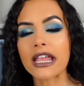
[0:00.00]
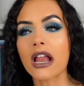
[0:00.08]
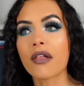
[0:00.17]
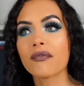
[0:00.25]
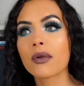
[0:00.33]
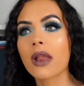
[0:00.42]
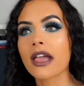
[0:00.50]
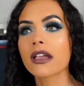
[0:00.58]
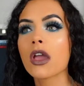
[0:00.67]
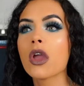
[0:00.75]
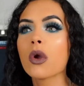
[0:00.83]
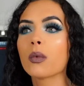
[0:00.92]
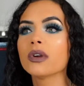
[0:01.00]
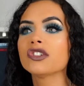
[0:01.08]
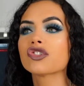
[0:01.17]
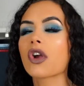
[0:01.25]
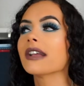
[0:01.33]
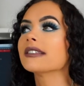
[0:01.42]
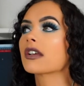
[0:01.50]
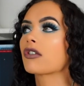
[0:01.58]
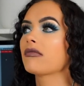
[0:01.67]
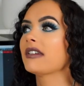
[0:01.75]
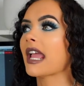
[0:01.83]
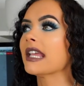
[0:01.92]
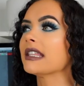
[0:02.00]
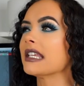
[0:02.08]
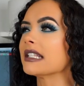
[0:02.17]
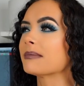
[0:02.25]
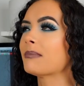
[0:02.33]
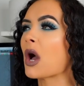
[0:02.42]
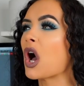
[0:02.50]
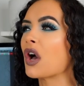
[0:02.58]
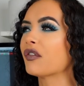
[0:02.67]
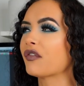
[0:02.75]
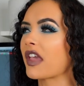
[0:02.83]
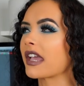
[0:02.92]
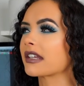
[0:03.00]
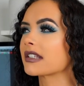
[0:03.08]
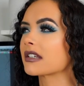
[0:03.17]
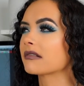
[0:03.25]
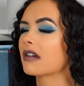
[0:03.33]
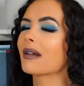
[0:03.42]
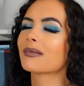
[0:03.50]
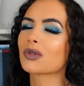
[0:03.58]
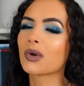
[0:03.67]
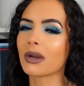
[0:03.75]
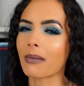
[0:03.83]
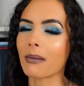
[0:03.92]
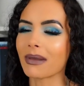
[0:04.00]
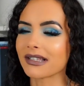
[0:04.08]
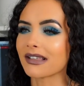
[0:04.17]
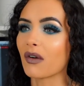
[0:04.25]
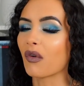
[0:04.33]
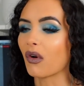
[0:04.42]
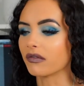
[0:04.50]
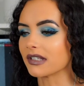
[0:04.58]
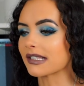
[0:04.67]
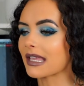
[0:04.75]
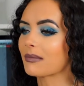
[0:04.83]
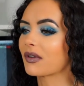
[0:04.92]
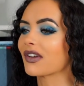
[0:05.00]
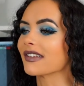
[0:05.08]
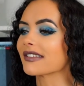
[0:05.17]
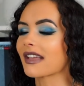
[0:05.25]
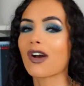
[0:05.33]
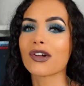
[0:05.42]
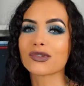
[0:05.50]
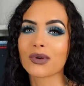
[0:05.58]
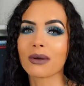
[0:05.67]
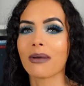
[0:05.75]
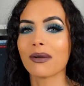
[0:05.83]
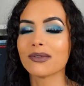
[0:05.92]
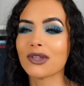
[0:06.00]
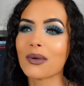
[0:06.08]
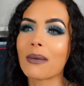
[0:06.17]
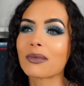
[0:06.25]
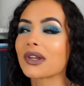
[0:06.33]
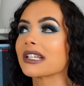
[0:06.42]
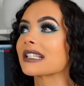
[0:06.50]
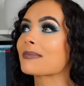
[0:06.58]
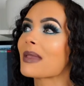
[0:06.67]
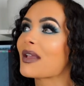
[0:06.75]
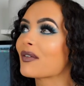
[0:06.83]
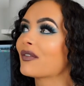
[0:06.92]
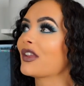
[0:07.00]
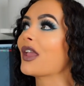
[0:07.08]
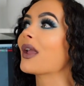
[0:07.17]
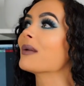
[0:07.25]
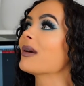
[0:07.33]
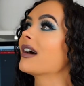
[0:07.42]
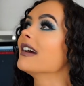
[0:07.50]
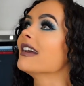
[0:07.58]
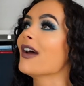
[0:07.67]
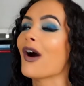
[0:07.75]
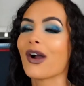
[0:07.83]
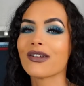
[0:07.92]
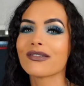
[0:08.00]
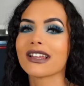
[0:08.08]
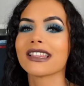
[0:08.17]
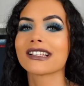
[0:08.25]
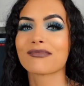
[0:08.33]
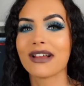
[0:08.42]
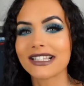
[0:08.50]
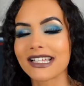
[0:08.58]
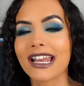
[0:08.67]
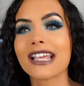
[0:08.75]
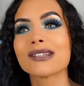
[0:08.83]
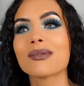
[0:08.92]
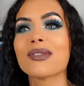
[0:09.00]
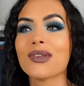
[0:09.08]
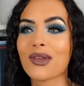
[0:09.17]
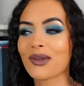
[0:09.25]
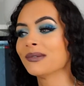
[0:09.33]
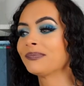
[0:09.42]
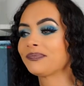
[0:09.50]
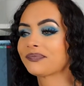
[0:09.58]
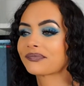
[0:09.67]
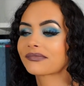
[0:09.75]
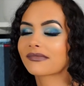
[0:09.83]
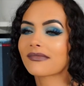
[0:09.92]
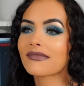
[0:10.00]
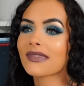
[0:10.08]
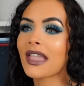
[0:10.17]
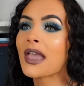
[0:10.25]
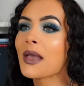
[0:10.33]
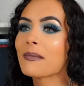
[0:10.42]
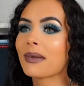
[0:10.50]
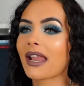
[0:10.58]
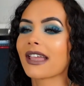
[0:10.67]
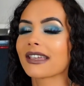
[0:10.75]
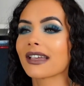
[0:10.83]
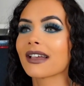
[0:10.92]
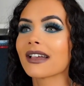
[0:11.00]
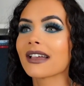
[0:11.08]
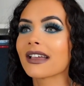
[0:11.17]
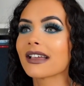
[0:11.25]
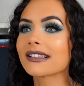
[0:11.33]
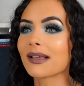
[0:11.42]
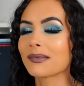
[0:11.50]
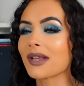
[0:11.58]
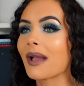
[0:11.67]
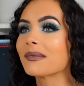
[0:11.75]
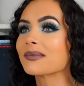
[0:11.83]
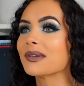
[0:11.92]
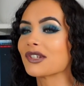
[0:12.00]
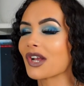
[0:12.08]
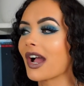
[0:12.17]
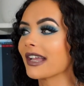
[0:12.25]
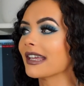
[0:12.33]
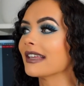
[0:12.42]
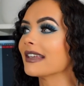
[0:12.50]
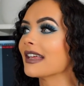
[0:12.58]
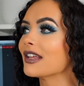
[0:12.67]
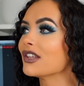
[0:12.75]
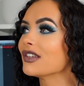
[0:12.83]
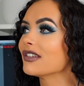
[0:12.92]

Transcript: And I feel like we try to create these perfect I'm talking about myself obviously because I can't talk about you, I'm not going to speak for you, but hopefully this resonates with you but like, sometimes we try and